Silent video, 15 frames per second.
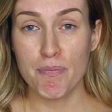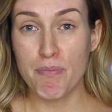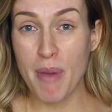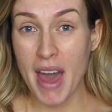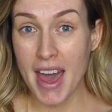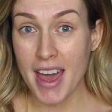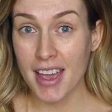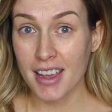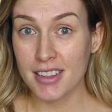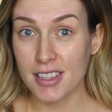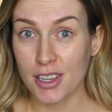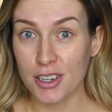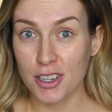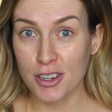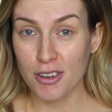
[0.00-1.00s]
bags
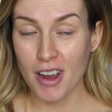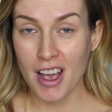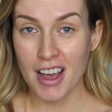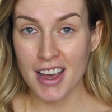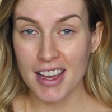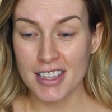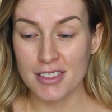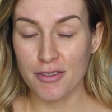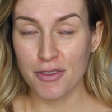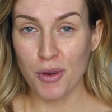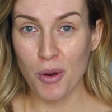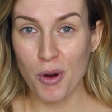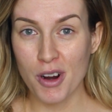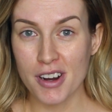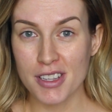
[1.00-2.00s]
under your eyes, of
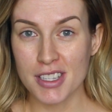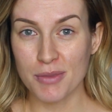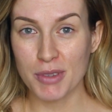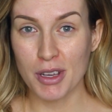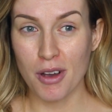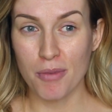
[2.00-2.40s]
course,